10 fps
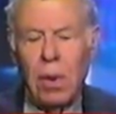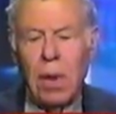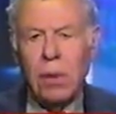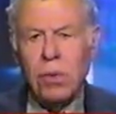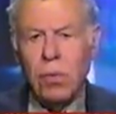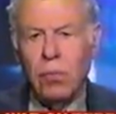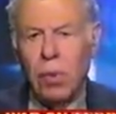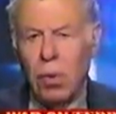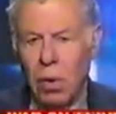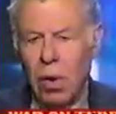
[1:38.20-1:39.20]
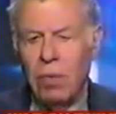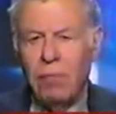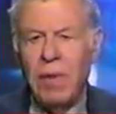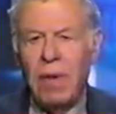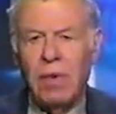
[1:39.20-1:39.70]
And so the only
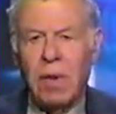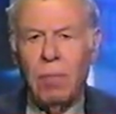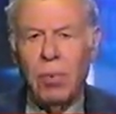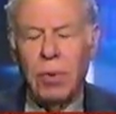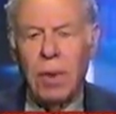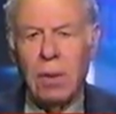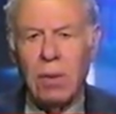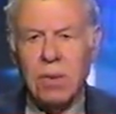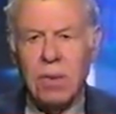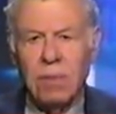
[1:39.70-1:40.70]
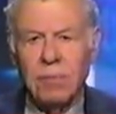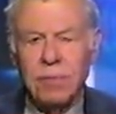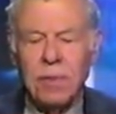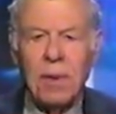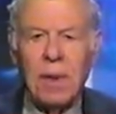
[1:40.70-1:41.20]
way we can protect ourselves